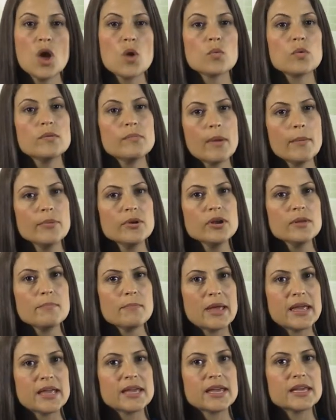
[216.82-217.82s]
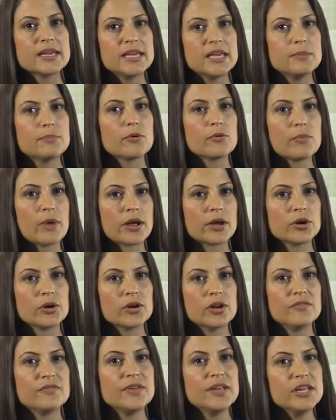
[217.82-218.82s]
Remember to make and keep a record
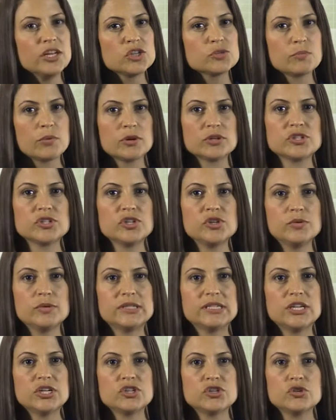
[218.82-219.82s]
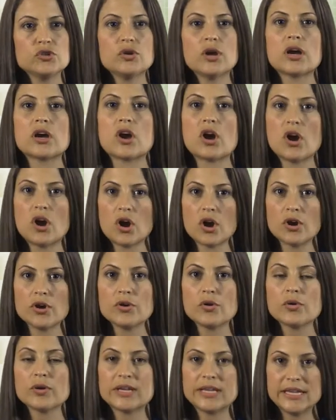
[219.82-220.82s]
of each person who is issued a card
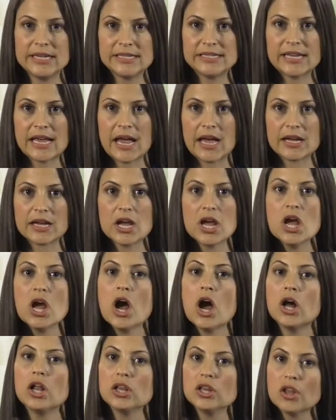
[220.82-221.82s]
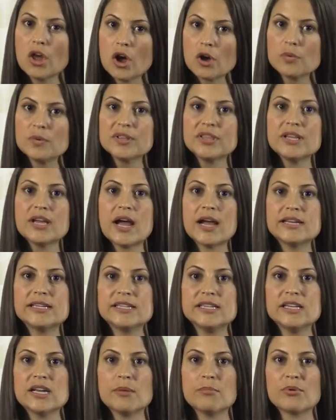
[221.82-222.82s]
or key tag along with the
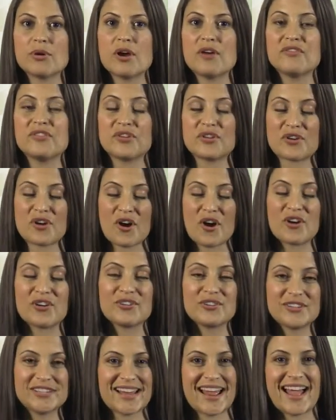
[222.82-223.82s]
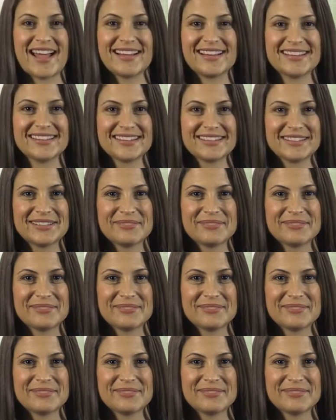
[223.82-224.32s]
ID number of their card or tag.